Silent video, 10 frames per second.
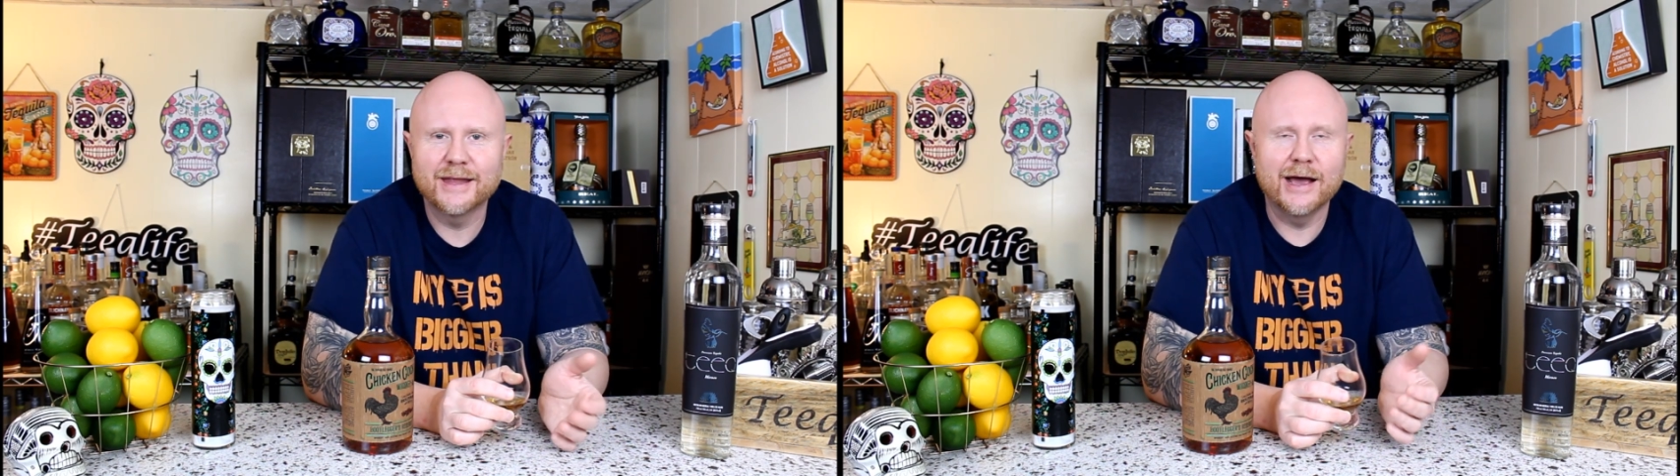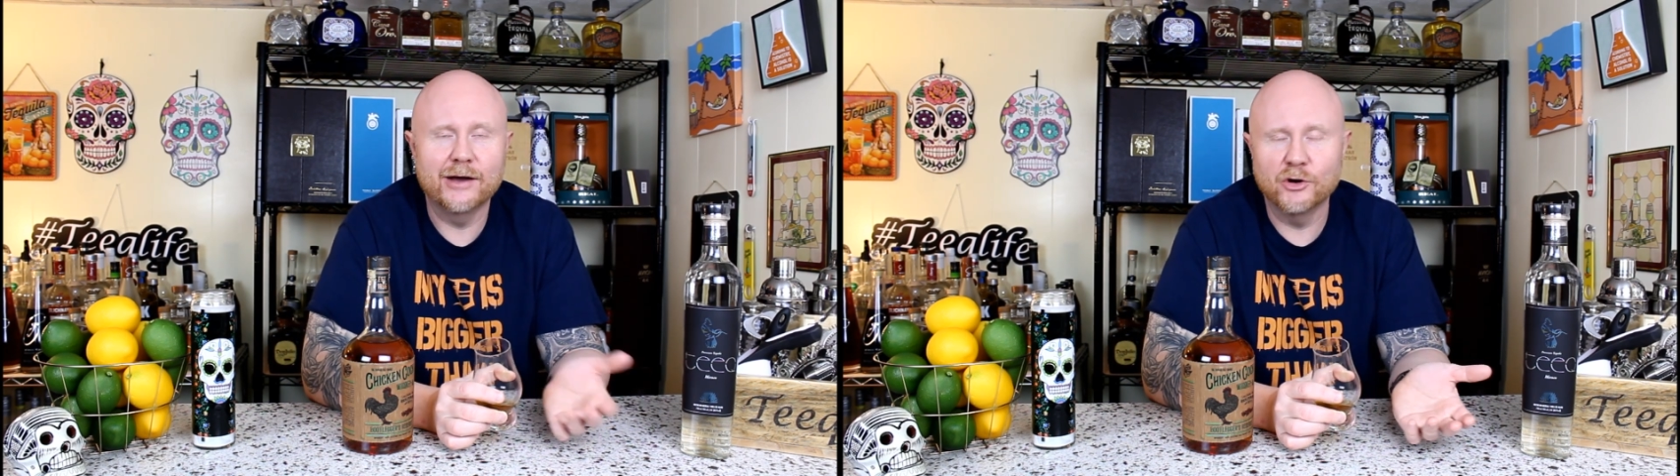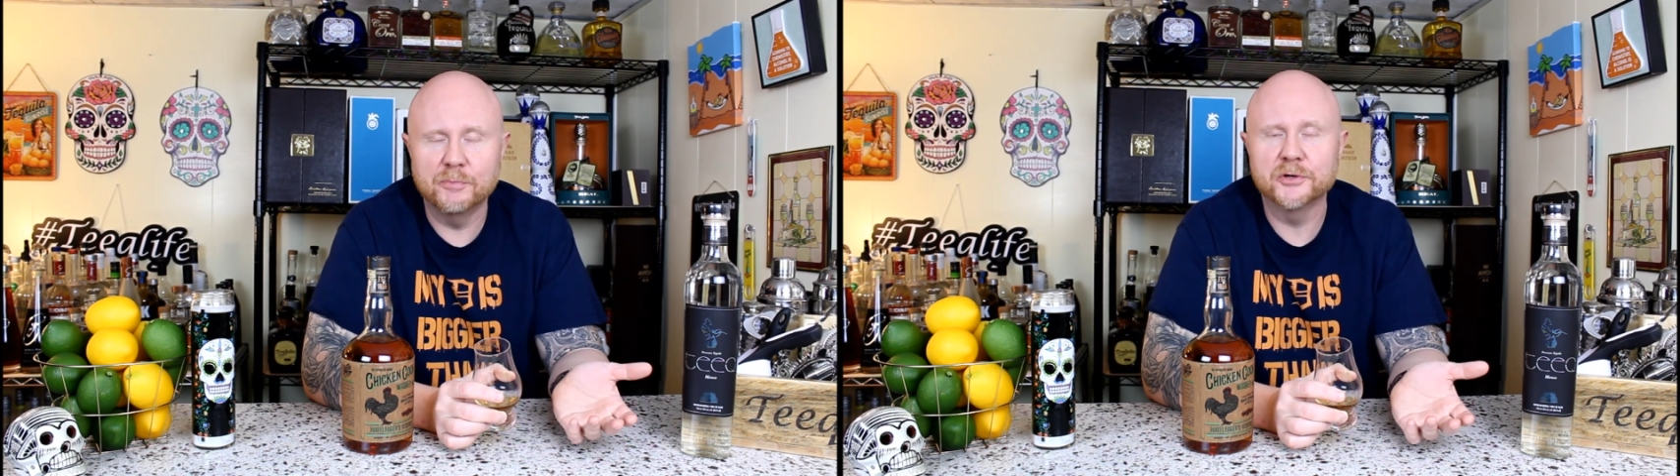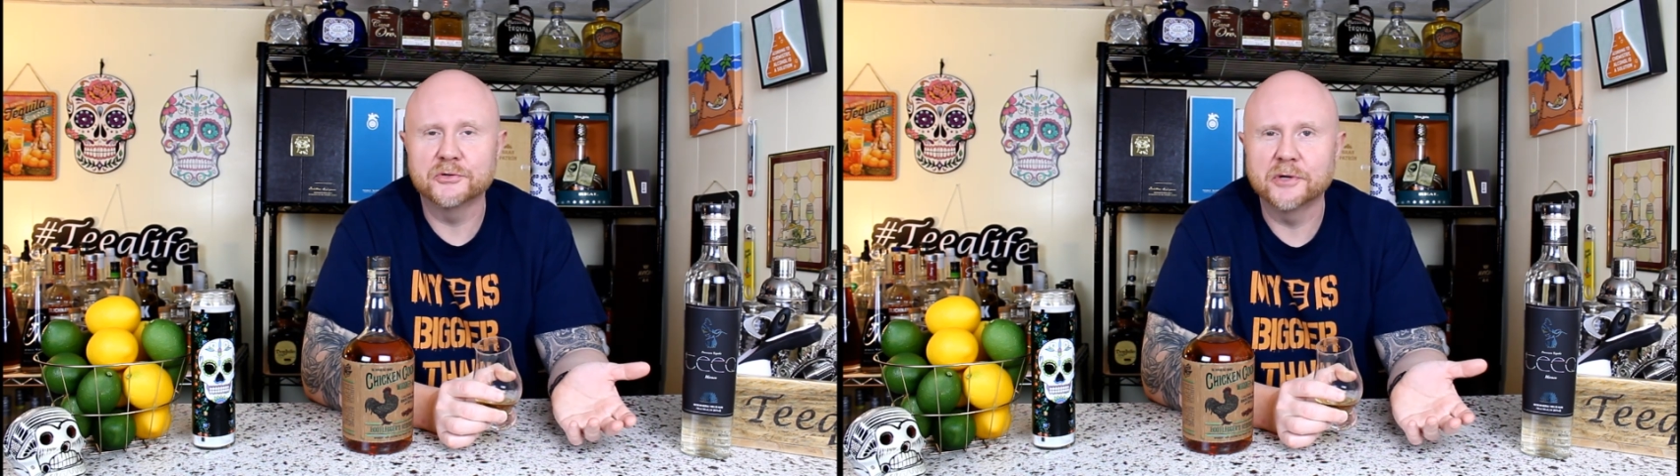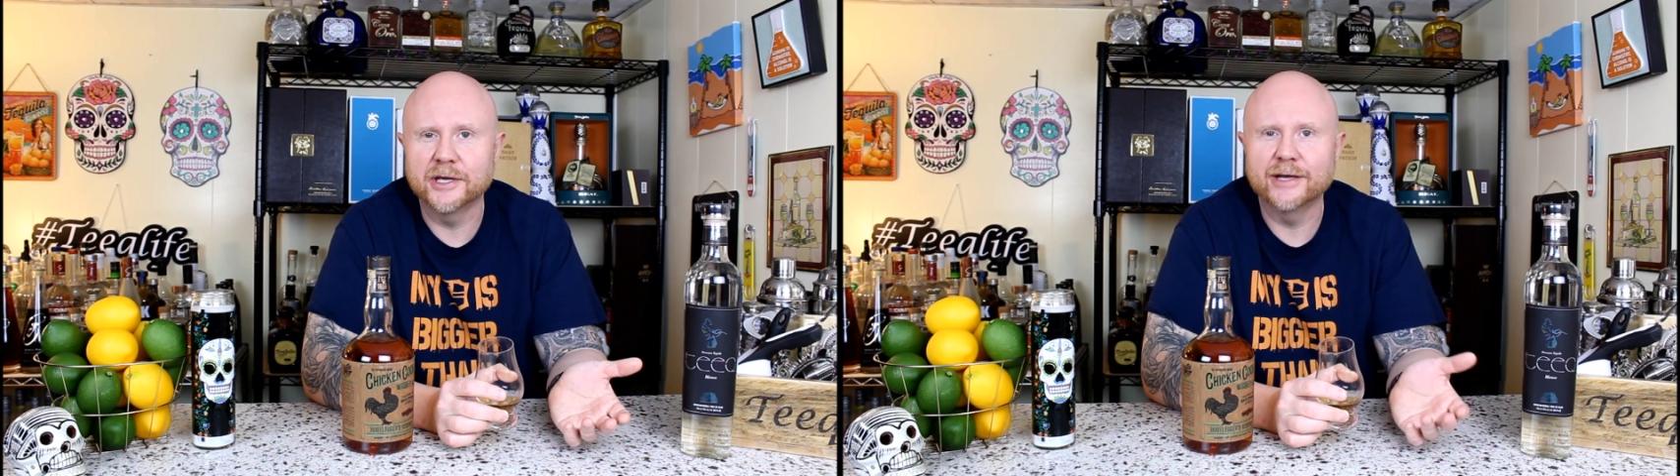I hope you're
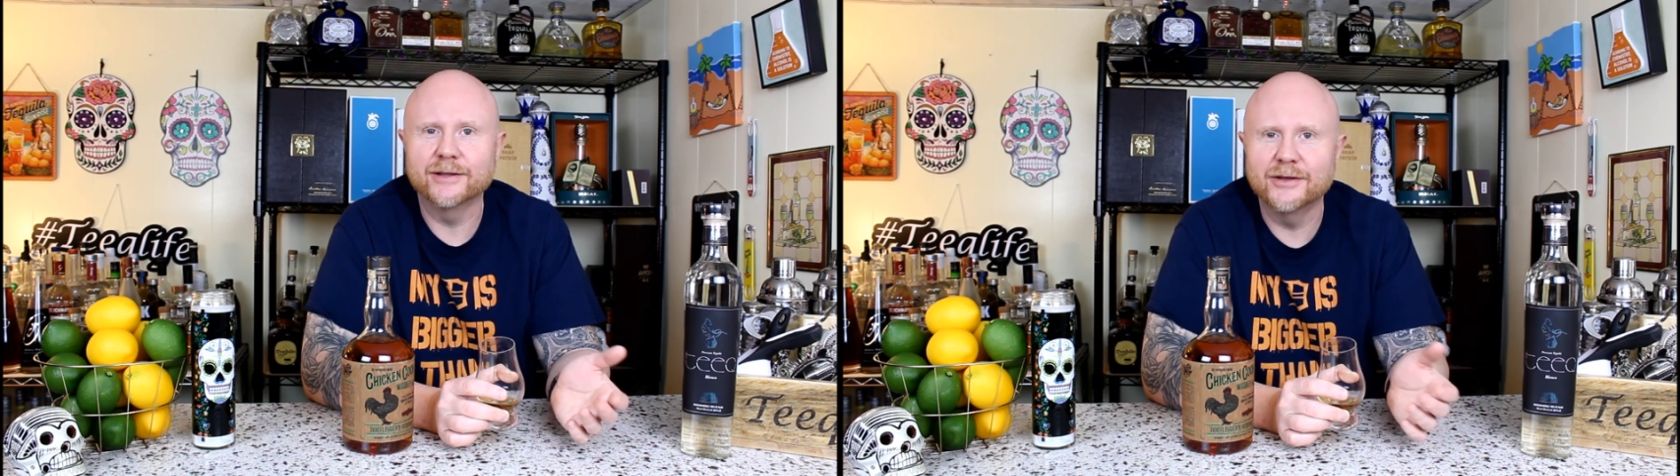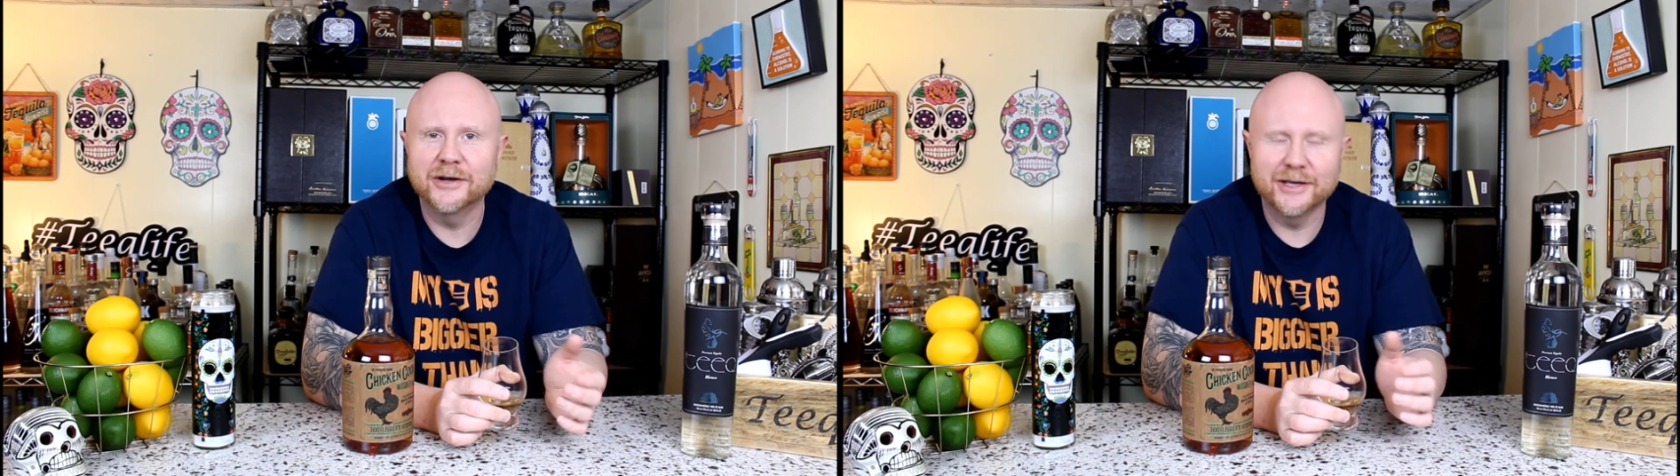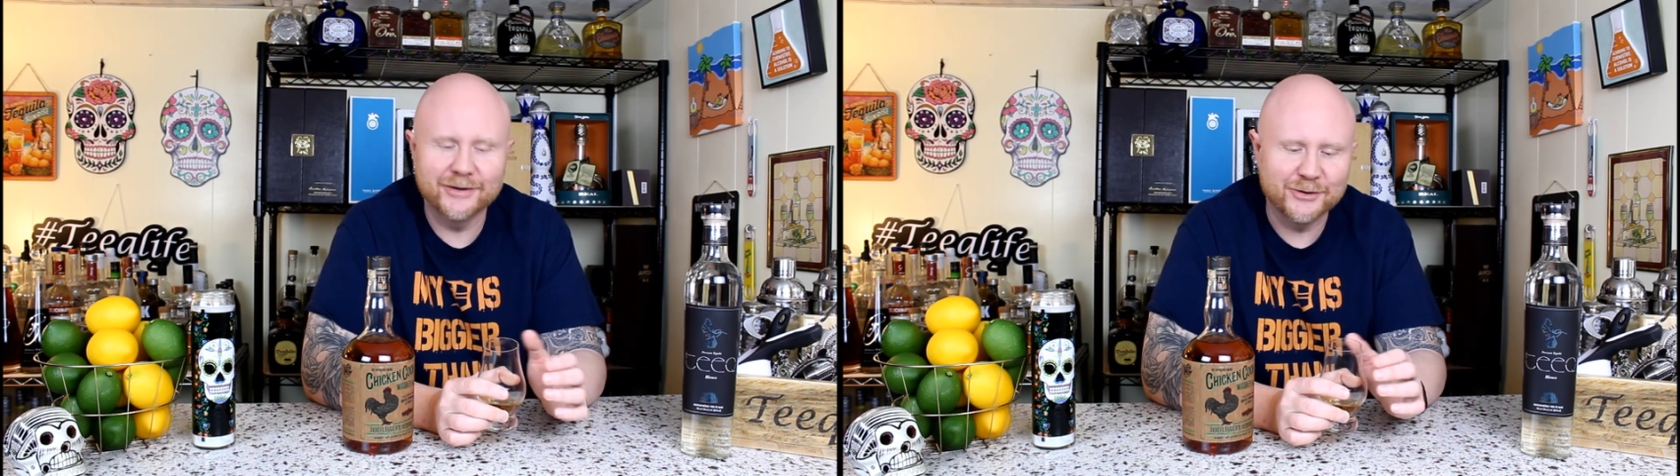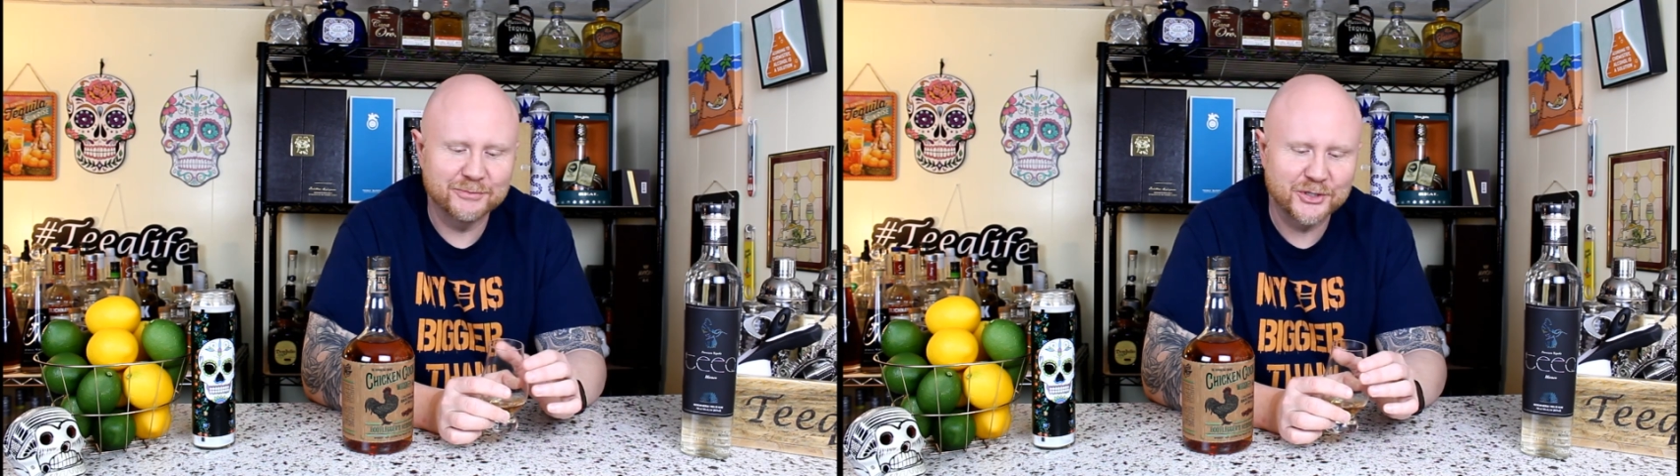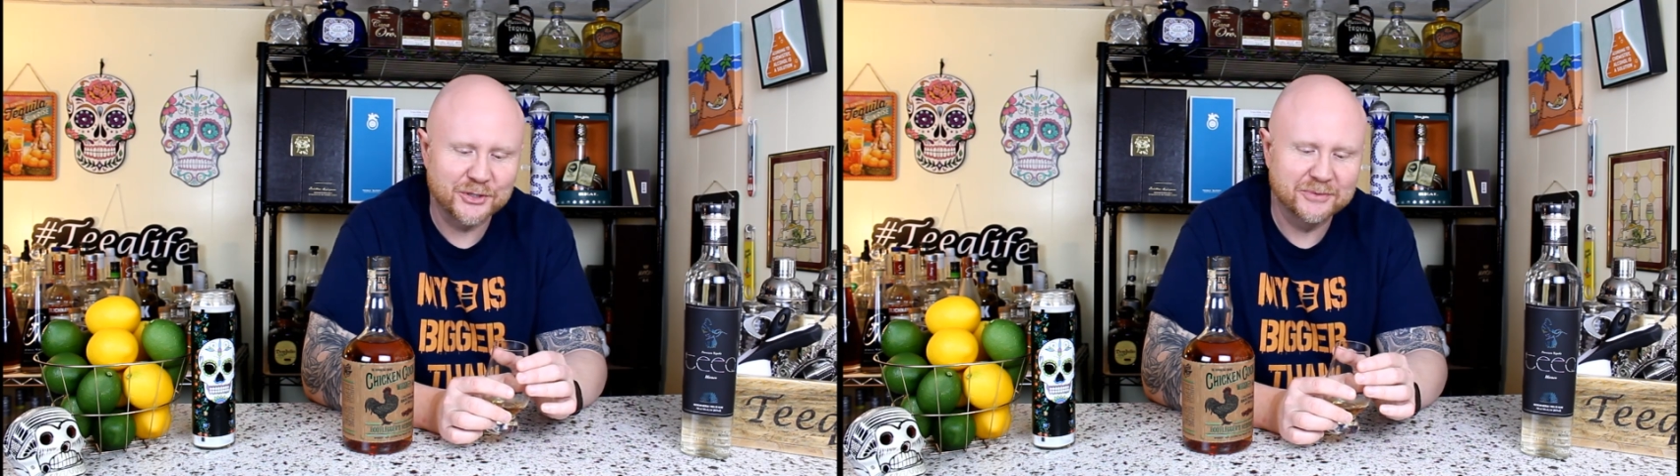drinking along at
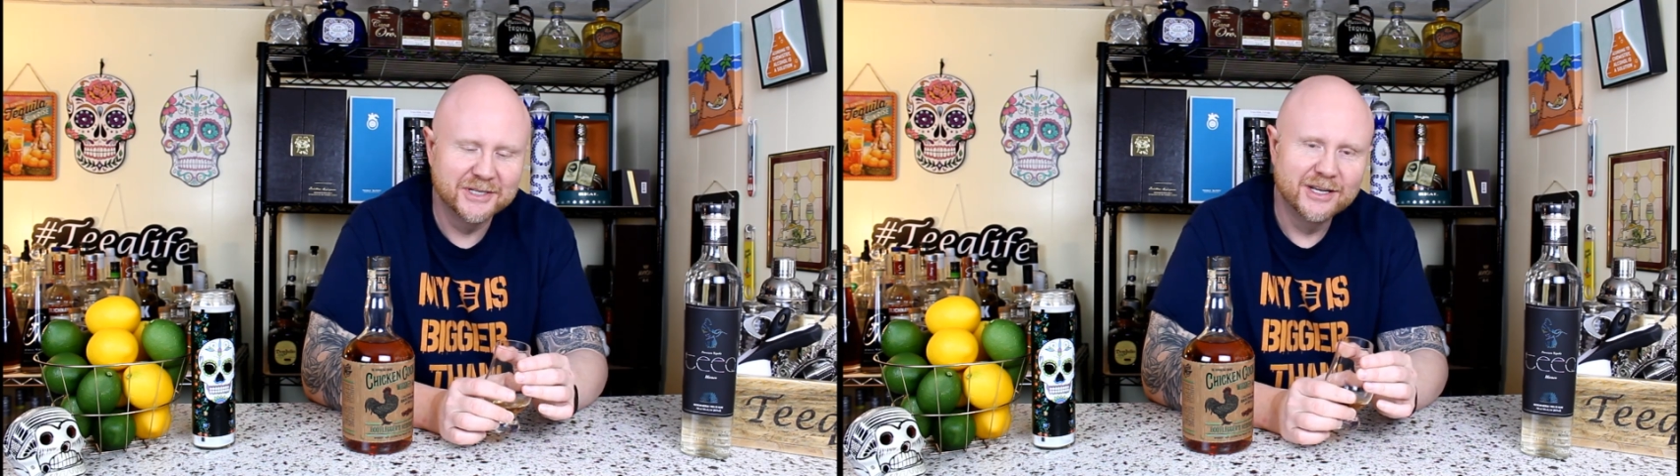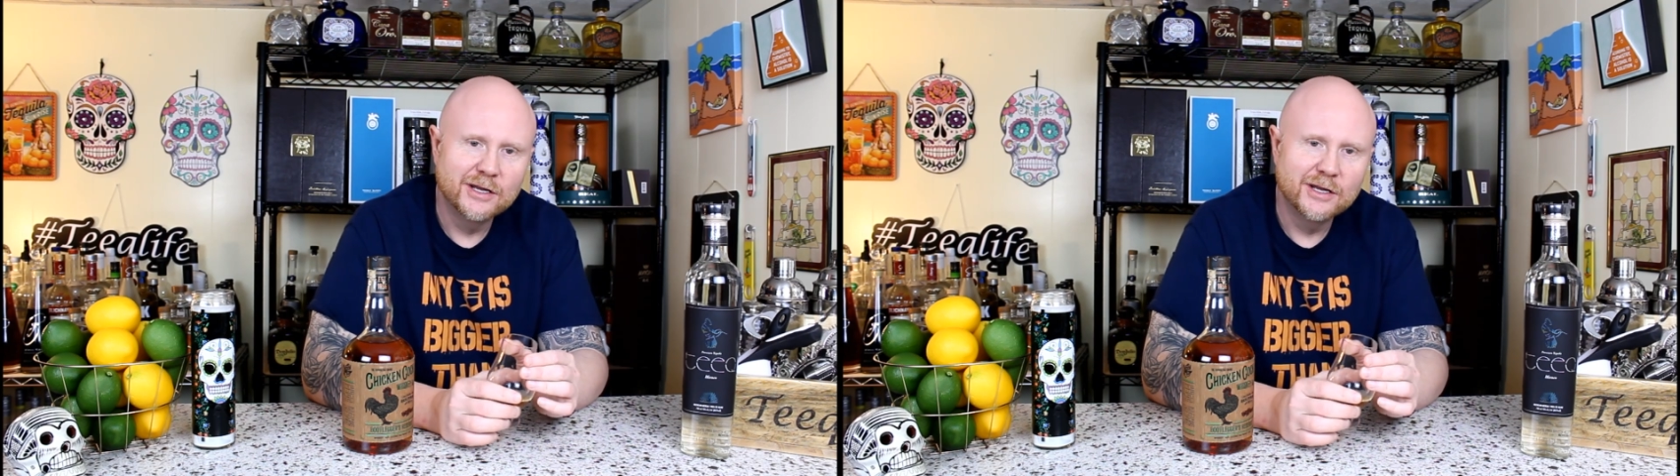home too.